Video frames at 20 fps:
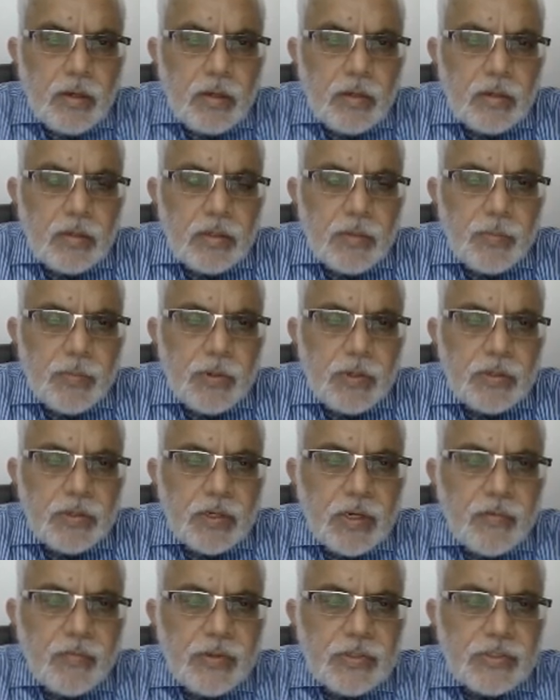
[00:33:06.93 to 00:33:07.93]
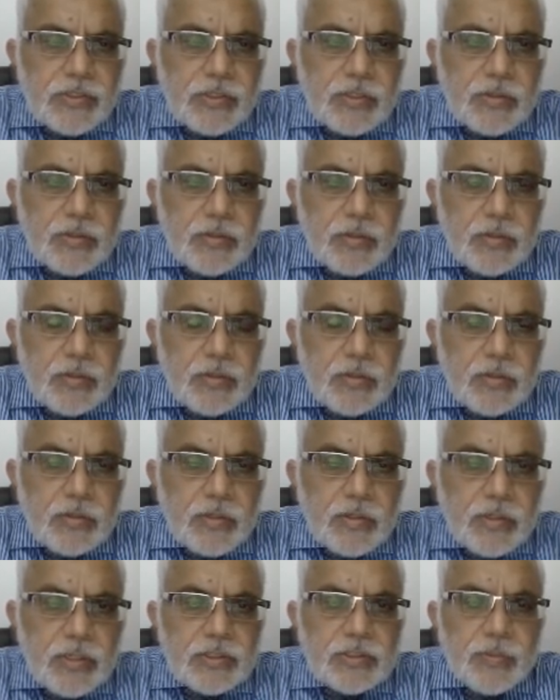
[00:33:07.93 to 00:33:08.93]
The Berne Convention
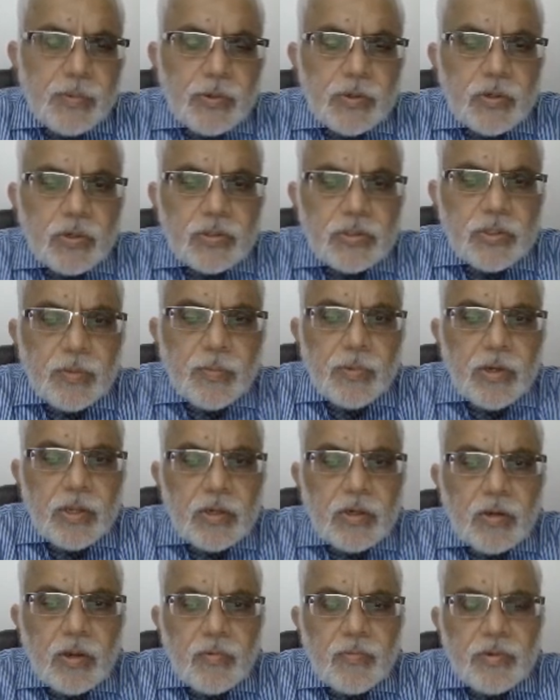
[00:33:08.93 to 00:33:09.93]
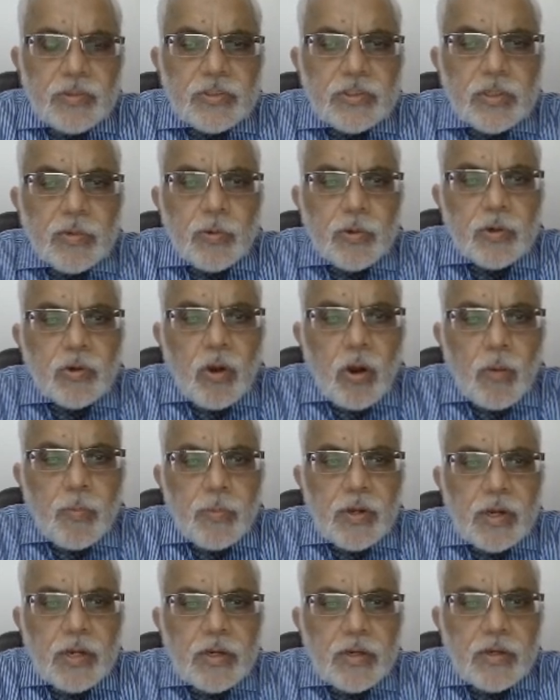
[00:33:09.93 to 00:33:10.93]
is about similar convention about
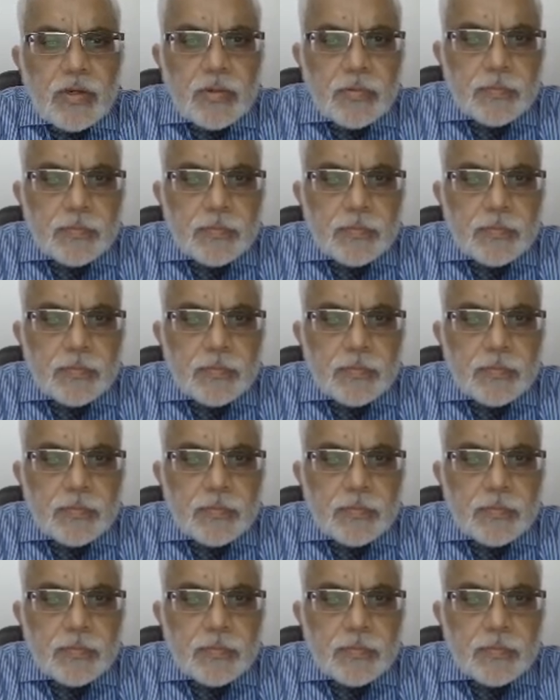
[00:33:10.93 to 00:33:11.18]
copyright,